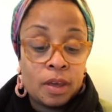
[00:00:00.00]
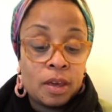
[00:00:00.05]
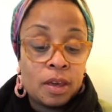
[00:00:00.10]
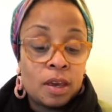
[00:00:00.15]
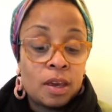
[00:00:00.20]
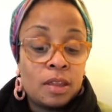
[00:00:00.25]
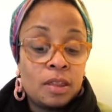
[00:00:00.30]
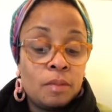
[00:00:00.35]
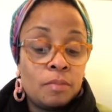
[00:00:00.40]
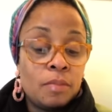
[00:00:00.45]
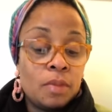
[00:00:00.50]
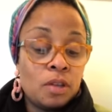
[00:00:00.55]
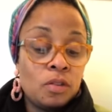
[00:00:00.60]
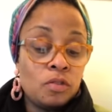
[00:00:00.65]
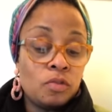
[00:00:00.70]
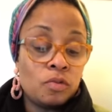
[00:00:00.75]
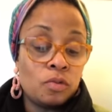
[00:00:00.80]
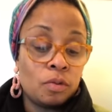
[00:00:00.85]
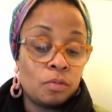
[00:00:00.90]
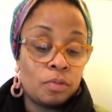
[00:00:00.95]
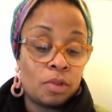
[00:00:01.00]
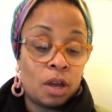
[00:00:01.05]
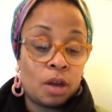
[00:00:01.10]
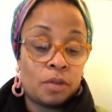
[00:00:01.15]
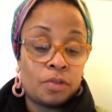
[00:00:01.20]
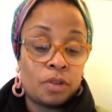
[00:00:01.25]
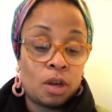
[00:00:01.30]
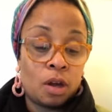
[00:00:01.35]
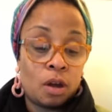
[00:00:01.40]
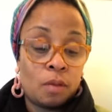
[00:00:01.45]
In the men's room there at
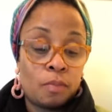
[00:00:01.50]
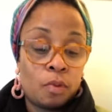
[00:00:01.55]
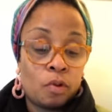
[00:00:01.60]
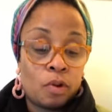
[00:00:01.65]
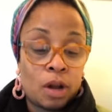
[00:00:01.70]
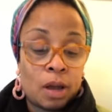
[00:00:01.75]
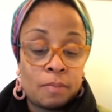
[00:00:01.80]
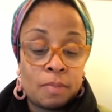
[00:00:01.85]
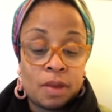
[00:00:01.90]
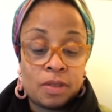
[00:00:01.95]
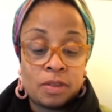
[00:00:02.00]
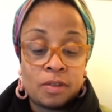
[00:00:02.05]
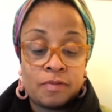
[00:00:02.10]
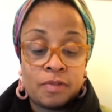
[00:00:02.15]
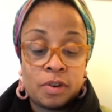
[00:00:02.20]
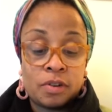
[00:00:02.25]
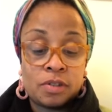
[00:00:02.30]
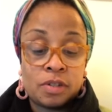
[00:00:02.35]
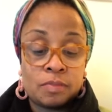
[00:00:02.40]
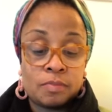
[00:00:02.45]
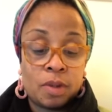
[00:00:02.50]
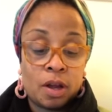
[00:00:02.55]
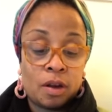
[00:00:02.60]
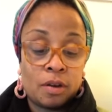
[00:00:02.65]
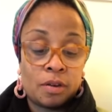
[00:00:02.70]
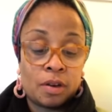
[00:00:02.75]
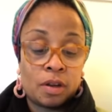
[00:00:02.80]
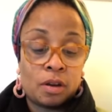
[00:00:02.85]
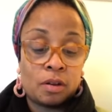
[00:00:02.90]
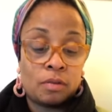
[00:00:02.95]
the airport, I met the first
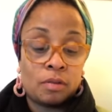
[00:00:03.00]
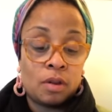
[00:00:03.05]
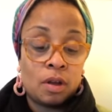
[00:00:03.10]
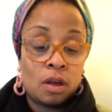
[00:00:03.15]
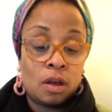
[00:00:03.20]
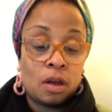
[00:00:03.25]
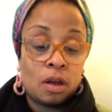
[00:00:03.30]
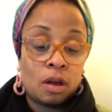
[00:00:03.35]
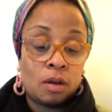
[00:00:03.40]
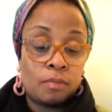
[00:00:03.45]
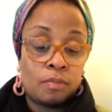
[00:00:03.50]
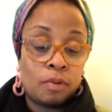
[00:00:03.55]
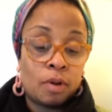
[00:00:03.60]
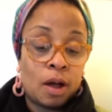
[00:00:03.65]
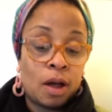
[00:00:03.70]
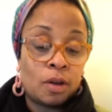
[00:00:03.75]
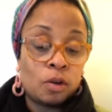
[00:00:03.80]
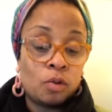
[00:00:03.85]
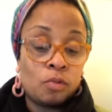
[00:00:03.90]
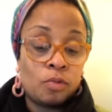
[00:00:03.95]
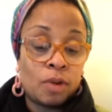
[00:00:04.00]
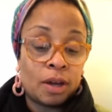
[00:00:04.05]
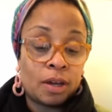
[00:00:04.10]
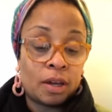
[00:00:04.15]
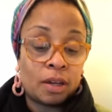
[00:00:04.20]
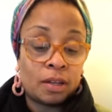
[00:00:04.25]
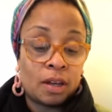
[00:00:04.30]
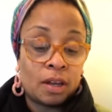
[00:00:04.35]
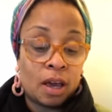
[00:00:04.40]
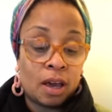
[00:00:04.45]
American abroad who
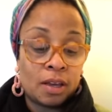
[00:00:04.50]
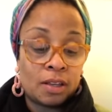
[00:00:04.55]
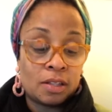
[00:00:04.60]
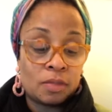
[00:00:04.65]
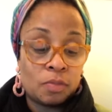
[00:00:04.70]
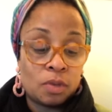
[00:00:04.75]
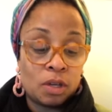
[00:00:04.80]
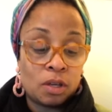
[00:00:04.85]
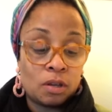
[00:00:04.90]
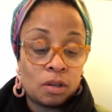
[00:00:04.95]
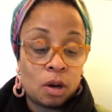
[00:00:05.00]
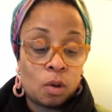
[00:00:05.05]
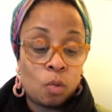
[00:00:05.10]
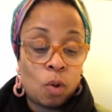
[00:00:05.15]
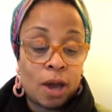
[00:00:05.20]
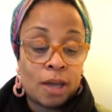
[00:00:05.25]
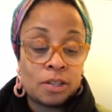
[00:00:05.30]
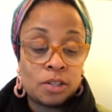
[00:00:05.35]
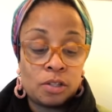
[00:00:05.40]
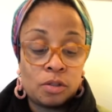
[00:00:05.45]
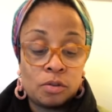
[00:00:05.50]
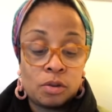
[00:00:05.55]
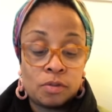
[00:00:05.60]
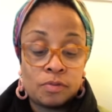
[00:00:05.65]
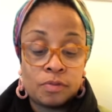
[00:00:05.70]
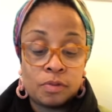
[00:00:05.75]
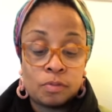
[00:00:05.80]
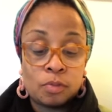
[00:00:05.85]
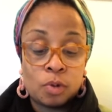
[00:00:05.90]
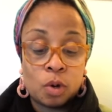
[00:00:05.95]
recognized me, a white student
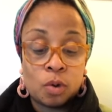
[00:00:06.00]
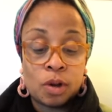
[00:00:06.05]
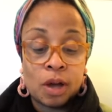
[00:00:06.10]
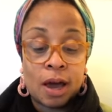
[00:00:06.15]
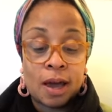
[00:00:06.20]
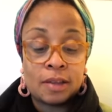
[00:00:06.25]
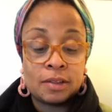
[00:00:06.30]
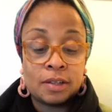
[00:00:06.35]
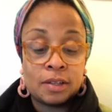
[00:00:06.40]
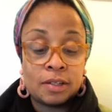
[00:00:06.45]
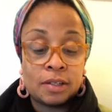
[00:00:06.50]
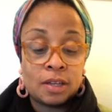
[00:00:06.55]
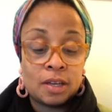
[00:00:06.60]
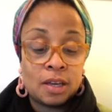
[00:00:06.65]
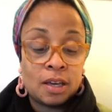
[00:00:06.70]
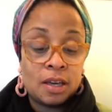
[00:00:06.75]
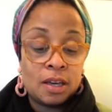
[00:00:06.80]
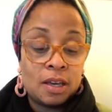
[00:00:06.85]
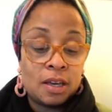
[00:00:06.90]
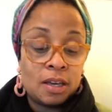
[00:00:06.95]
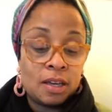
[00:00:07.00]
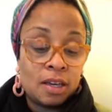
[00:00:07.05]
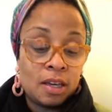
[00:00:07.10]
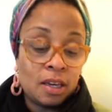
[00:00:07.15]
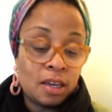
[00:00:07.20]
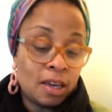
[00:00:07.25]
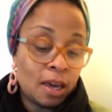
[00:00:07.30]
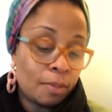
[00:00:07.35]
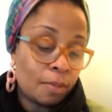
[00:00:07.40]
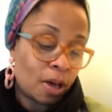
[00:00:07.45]
from Rhode Island. He
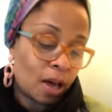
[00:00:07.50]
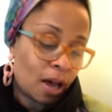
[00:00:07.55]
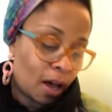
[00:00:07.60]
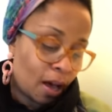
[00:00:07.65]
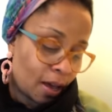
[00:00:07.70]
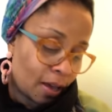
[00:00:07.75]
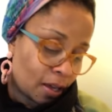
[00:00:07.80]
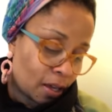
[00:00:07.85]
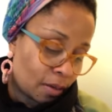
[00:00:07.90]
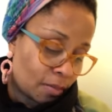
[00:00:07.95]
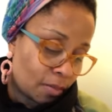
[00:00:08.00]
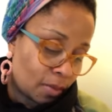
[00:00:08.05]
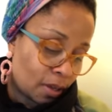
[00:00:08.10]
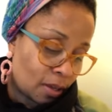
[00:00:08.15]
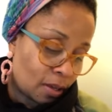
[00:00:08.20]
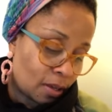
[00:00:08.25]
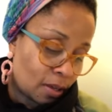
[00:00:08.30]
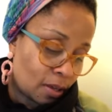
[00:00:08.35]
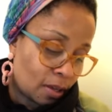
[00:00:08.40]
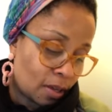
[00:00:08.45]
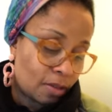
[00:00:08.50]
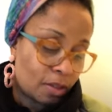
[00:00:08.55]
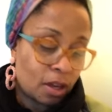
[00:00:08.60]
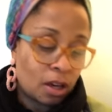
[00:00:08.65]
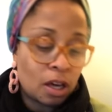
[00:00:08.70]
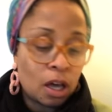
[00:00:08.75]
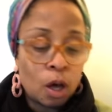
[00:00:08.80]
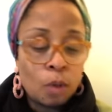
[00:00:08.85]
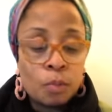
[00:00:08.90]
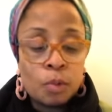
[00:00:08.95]
kept eyeing me and then
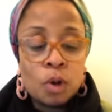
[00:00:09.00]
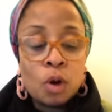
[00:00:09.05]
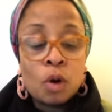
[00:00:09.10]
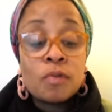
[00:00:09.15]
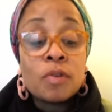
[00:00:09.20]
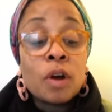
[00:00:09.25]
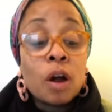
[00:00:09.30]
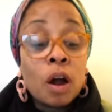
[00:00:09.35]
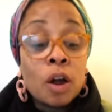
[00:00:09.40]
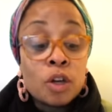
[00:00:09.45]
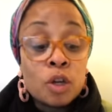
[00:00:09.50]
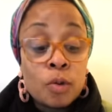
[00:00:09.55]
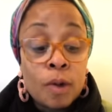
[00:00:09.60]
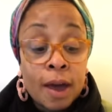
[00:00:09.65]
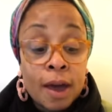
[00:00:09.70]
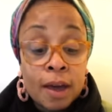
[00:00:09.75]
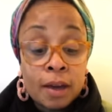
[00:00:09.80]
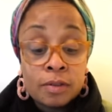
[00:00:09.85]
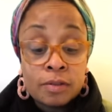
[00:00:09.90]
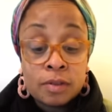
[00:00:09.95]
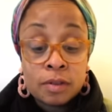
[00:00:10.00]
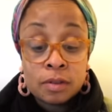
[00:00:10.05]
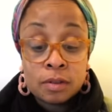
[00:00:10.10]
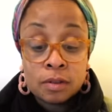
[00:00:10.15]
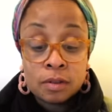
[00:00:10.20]
coming over, Are you X?